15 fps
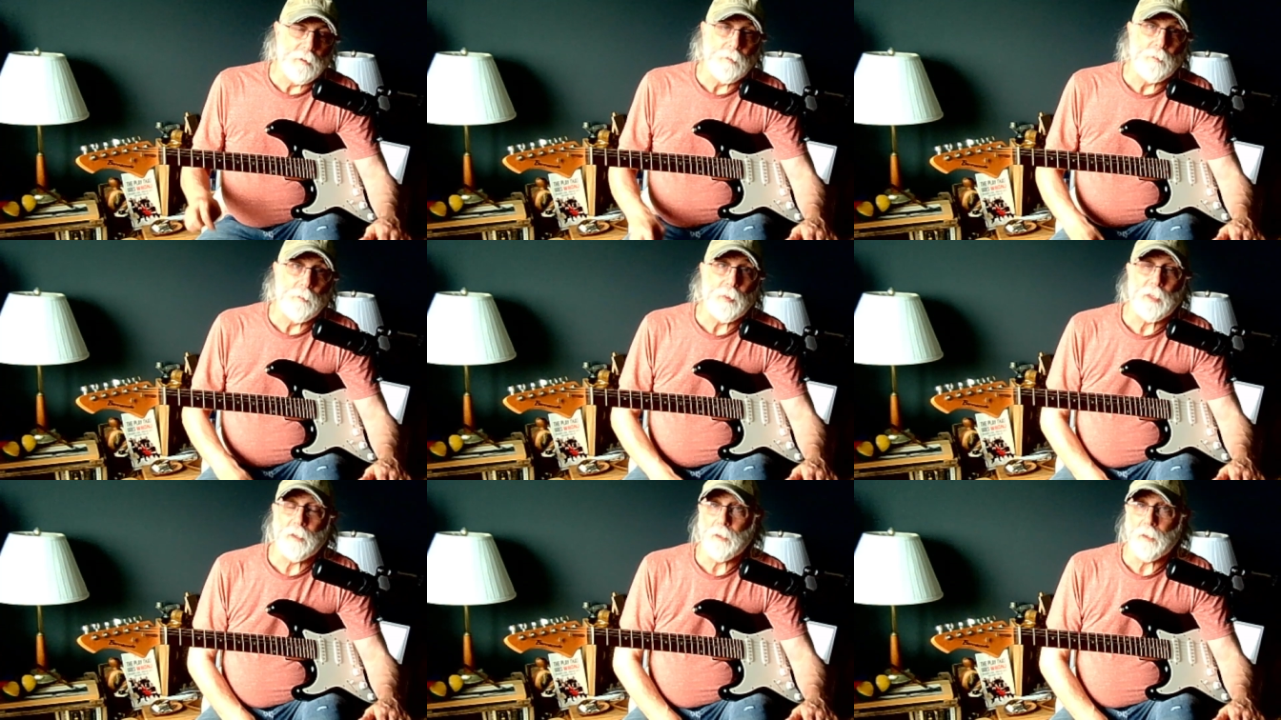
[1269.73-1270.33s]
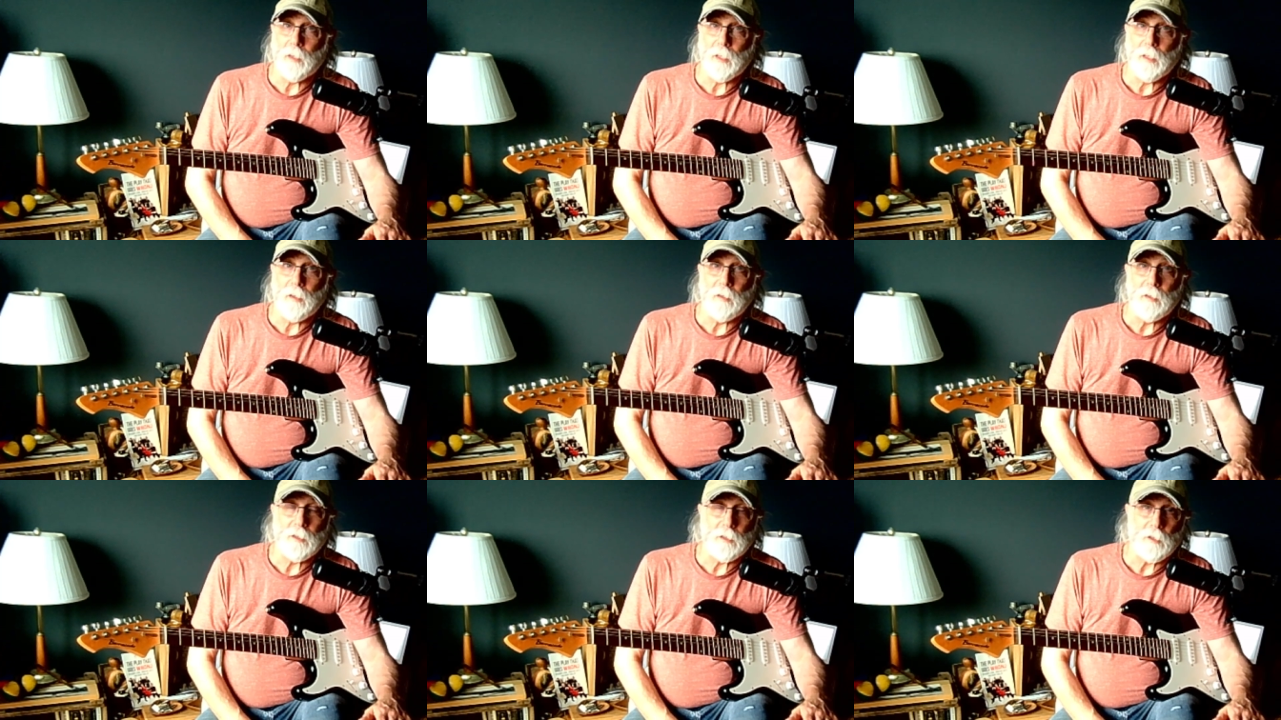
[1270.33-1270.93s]
But there again,
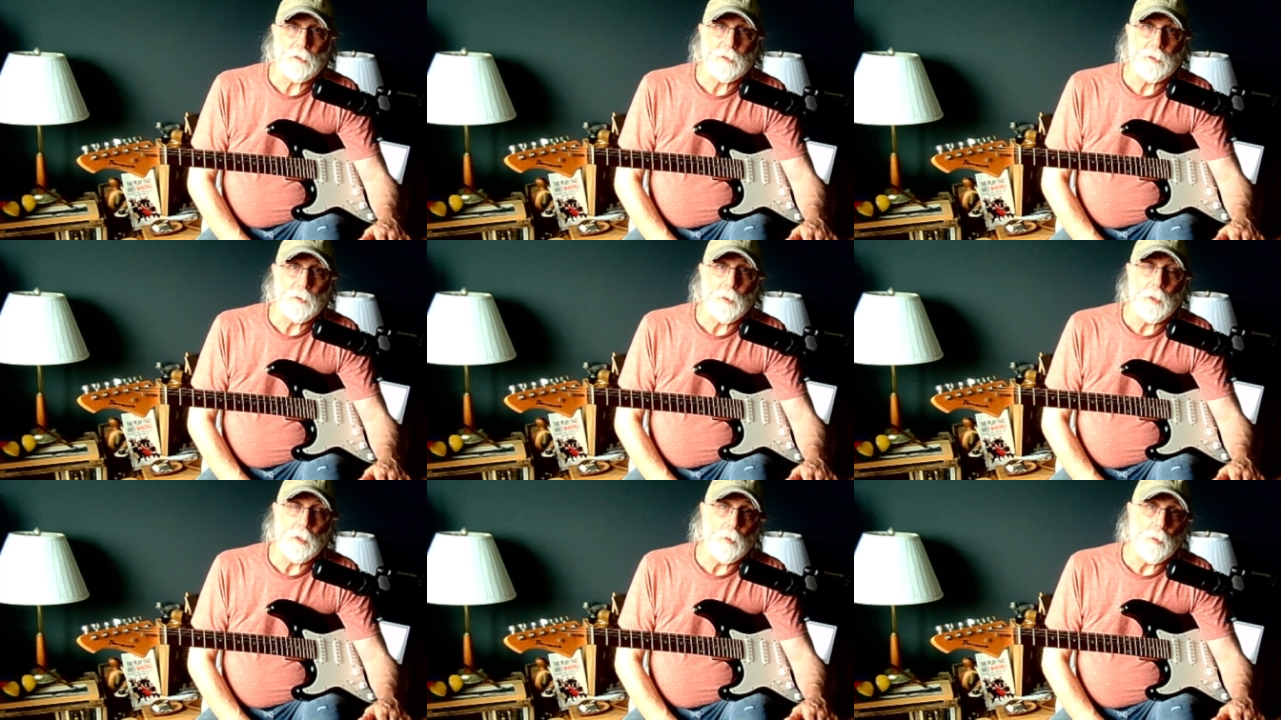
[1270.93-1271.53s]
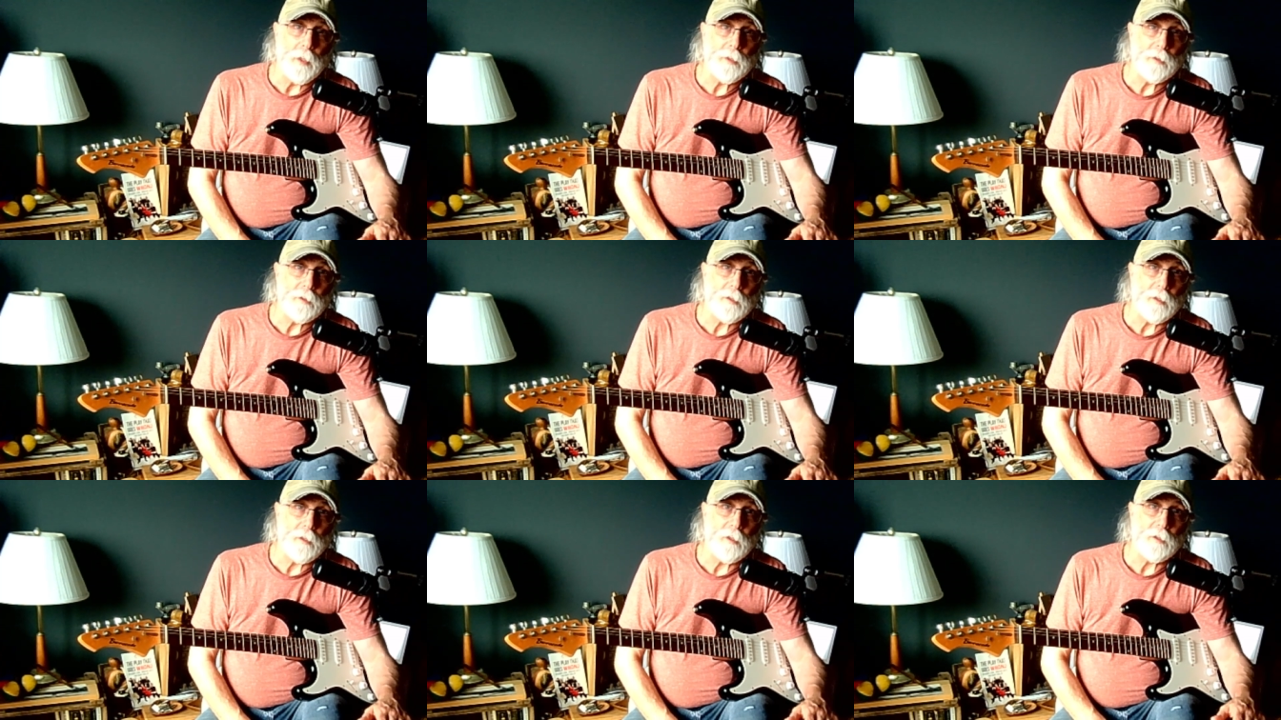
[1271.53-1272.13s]
it's also a low-end guitar,